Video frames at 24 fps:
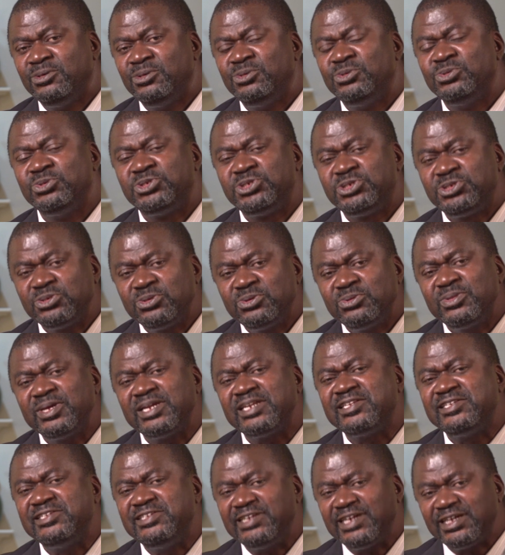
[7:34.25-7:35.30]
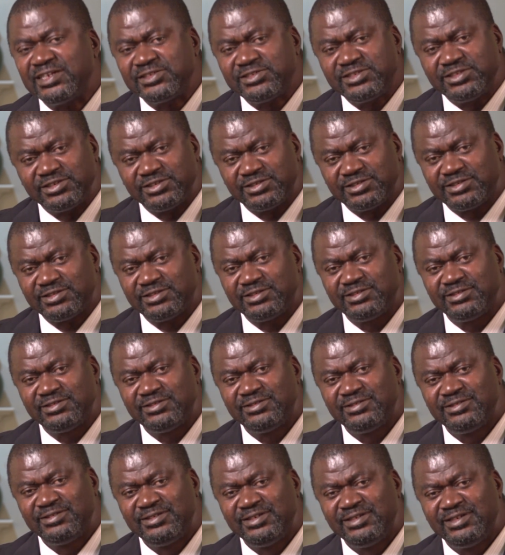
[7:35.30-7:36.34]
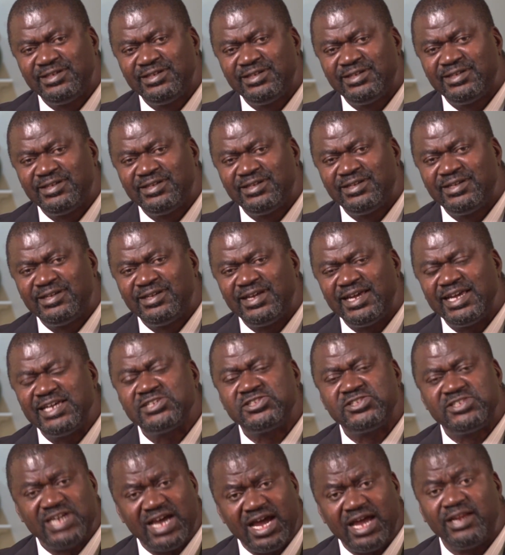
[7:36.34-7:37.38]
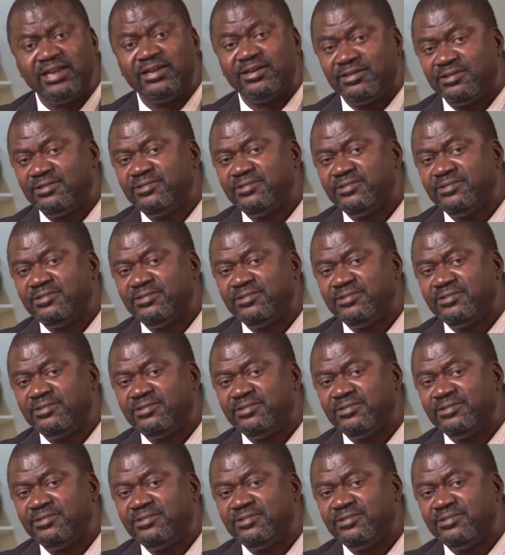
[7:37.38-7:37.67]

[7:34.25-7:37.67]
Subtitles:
to show that justice is done.